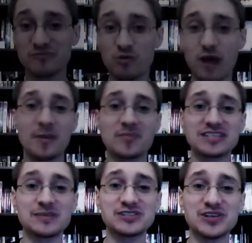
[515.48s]
we'll wrap up
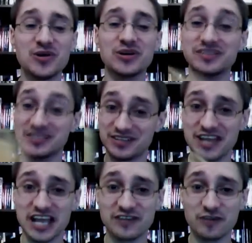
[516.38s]
this episode.
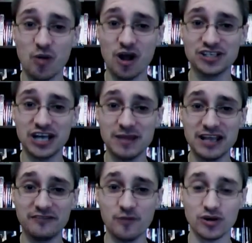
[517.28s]
Thank you for watching, and may
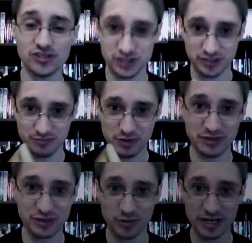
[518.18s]
the Force be
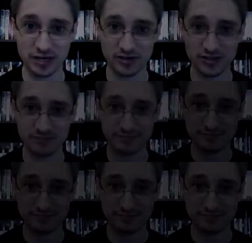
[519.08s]
with the readers.